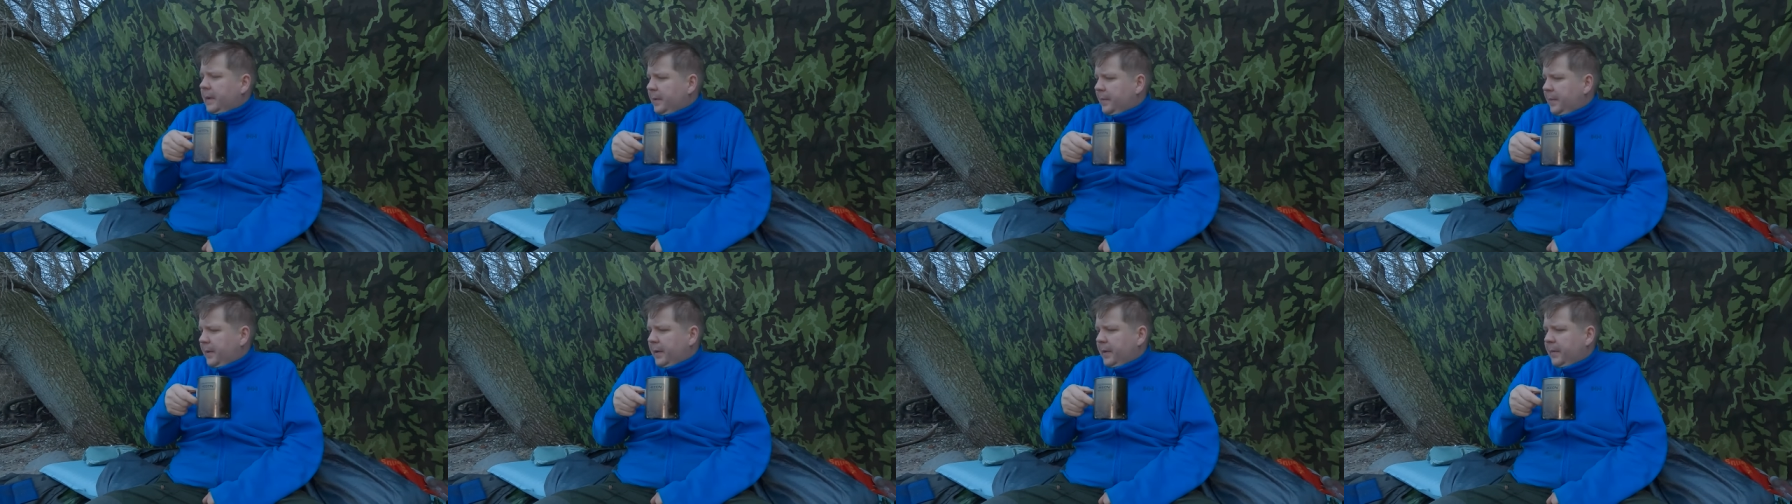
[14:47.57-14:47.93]

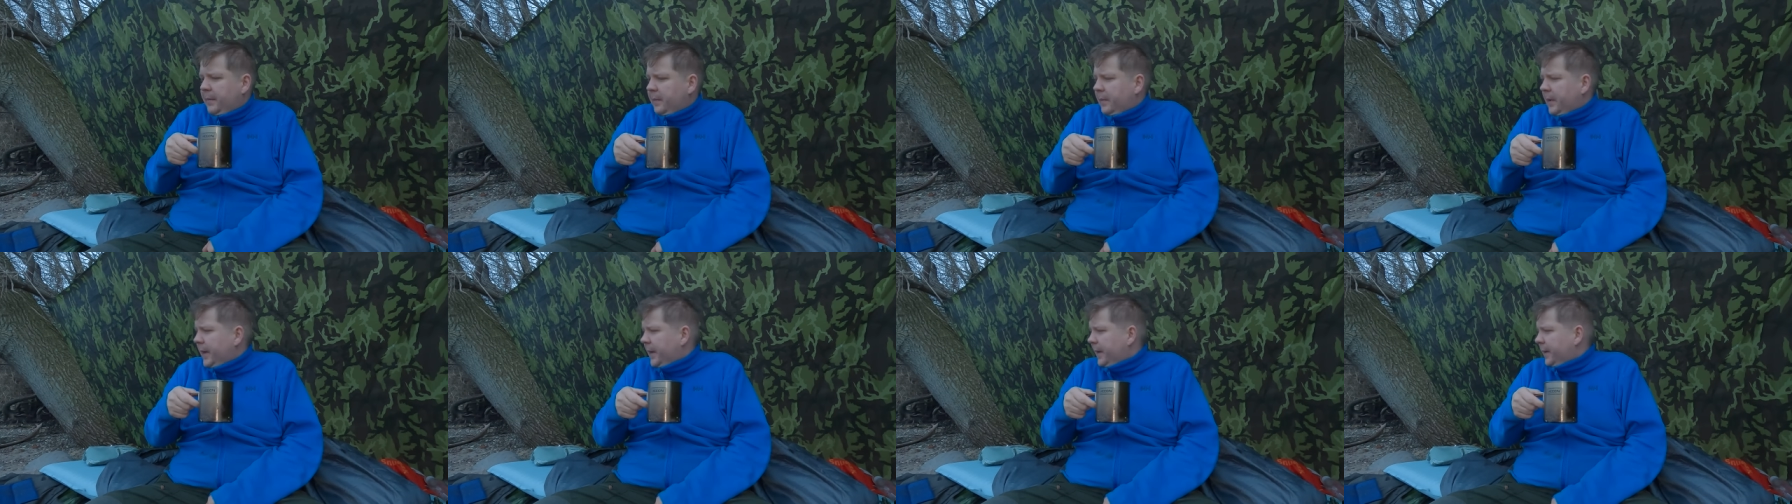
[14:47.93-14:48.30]
maybe
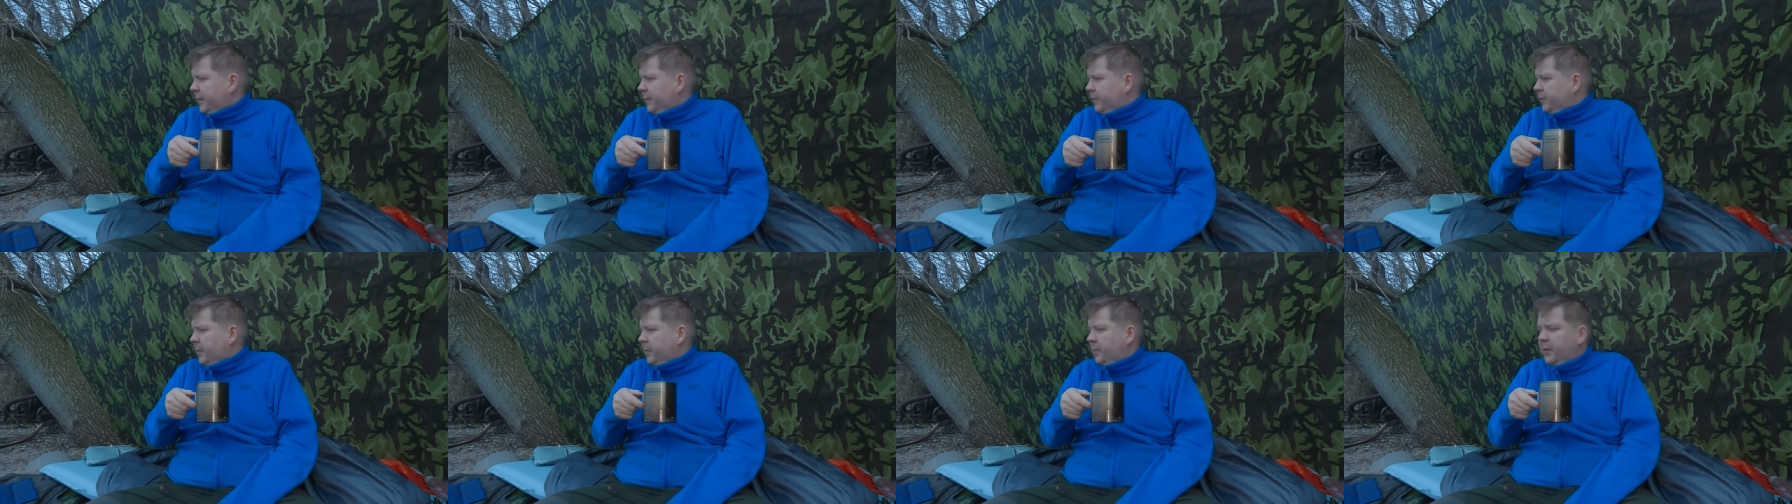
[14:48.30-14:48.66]
I'm
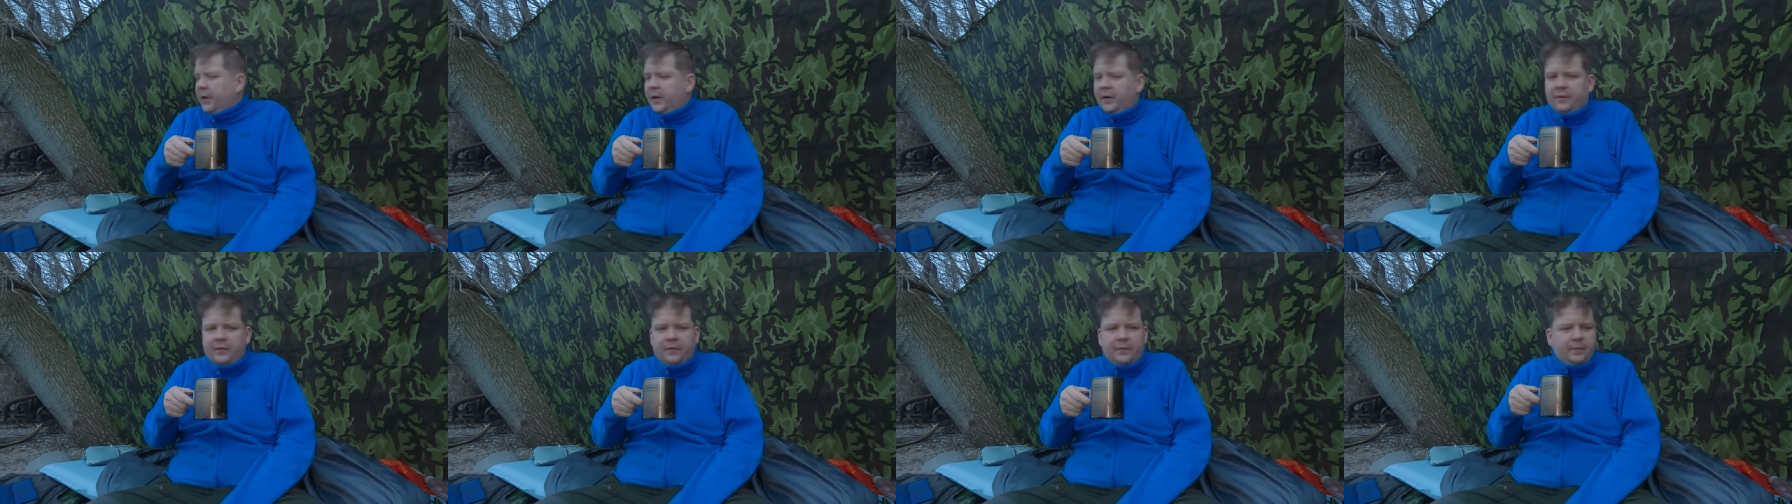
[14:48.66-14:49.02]
making some
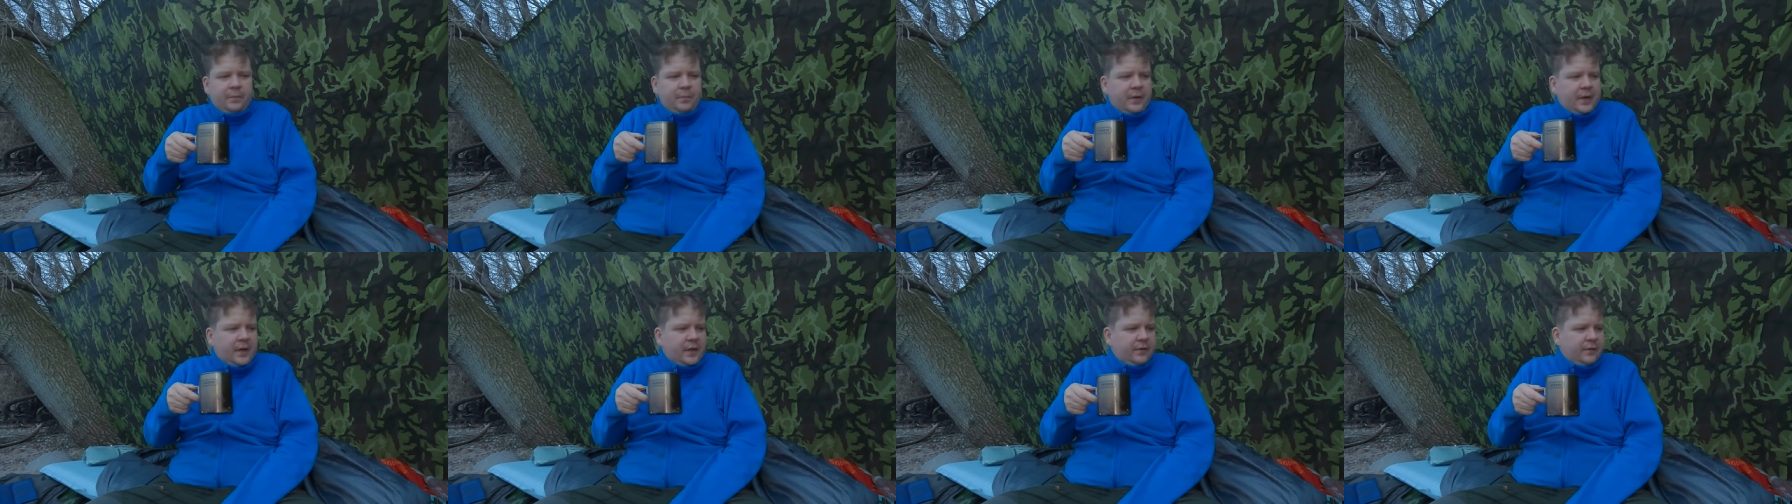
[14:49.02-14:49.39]

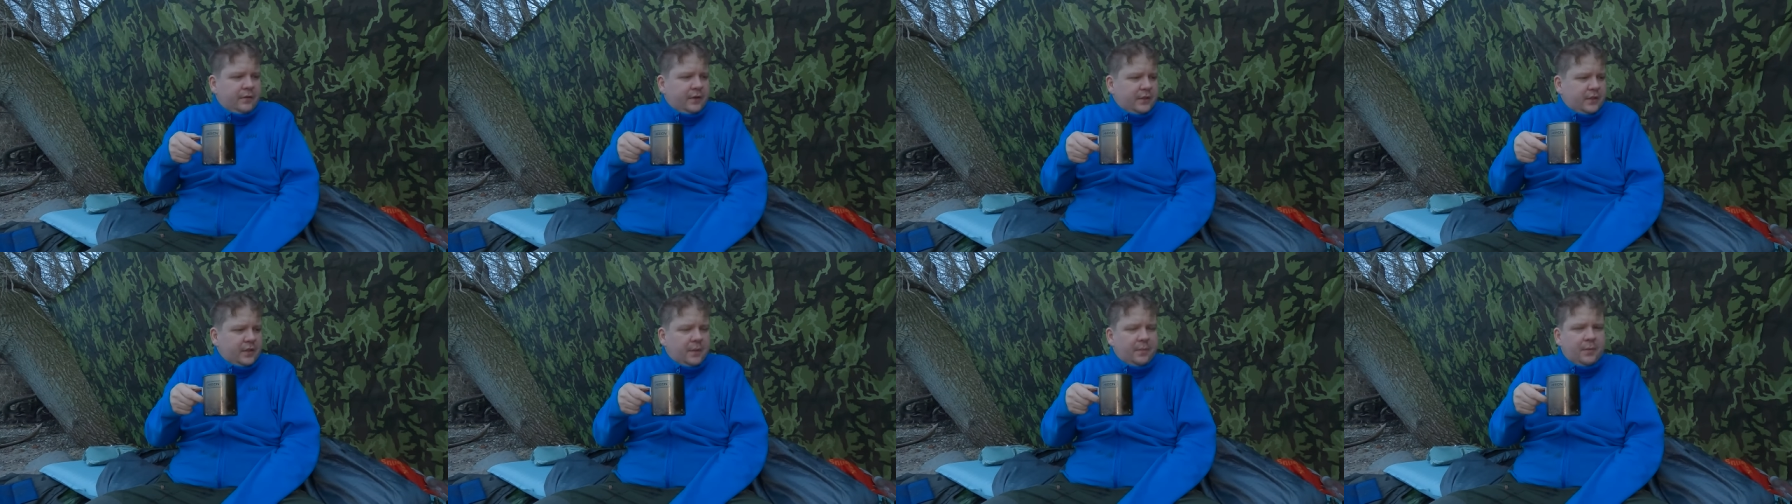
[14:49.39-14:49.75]

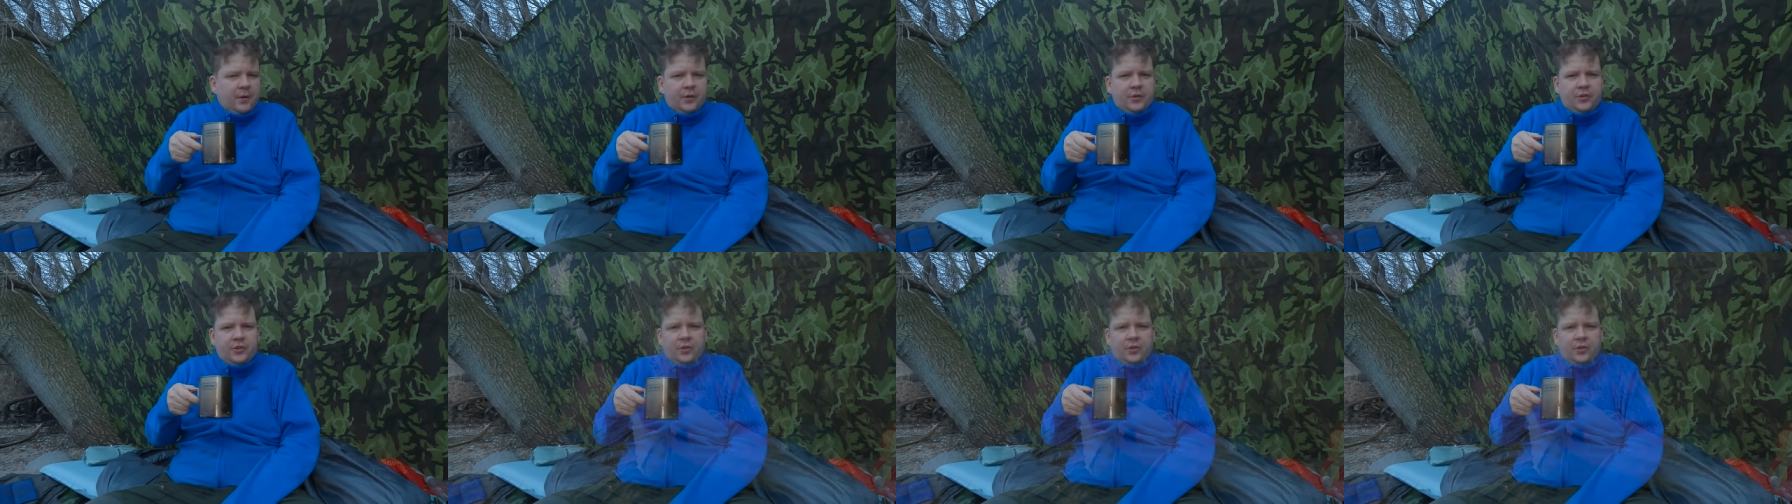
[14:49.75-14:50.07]
breakfast, I'm not